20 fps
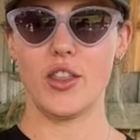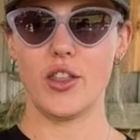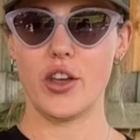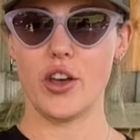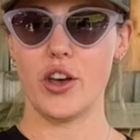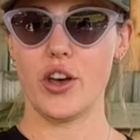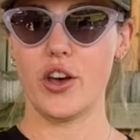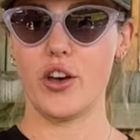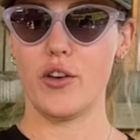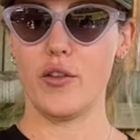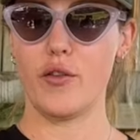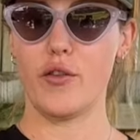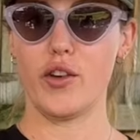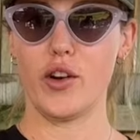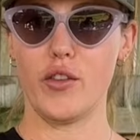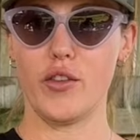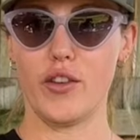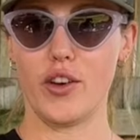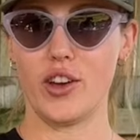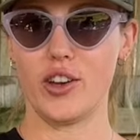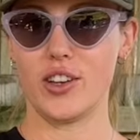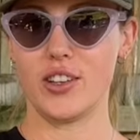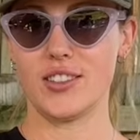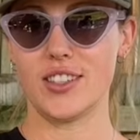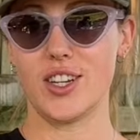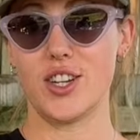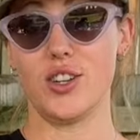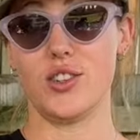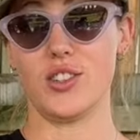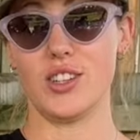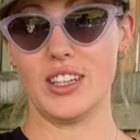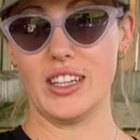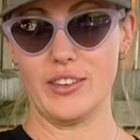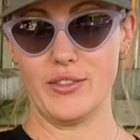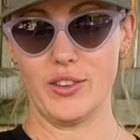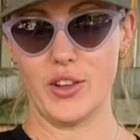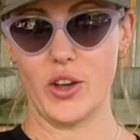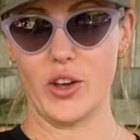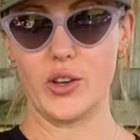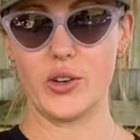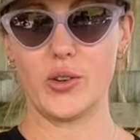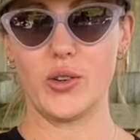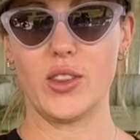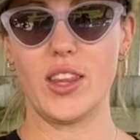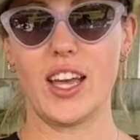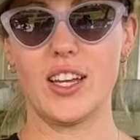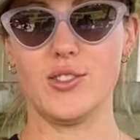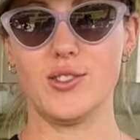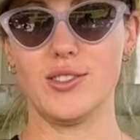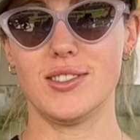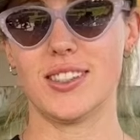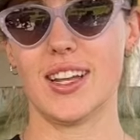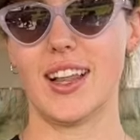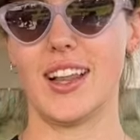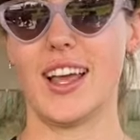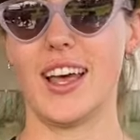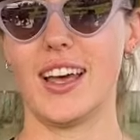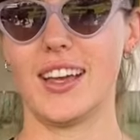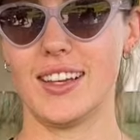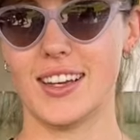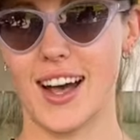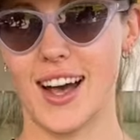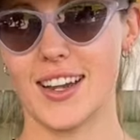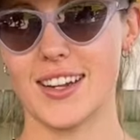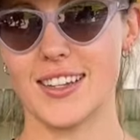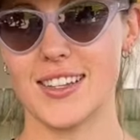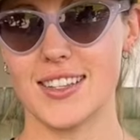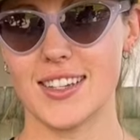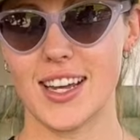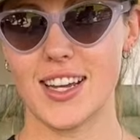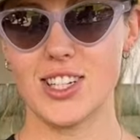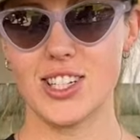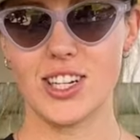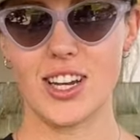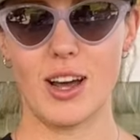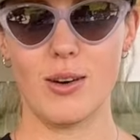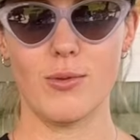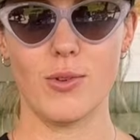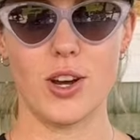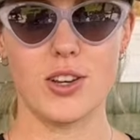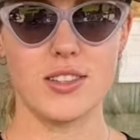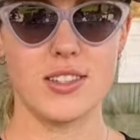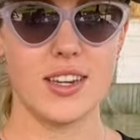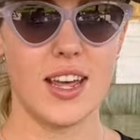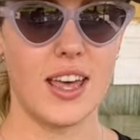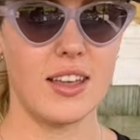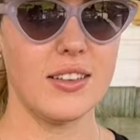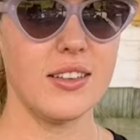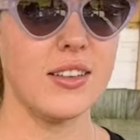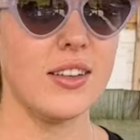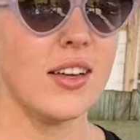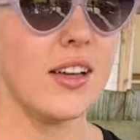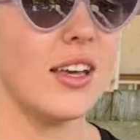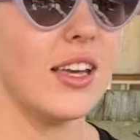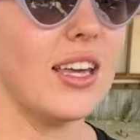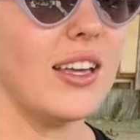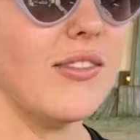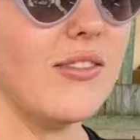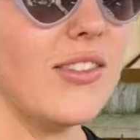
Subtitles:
the Fruit Focus and you do live local, they do sell it at Garden Station at Rosedale in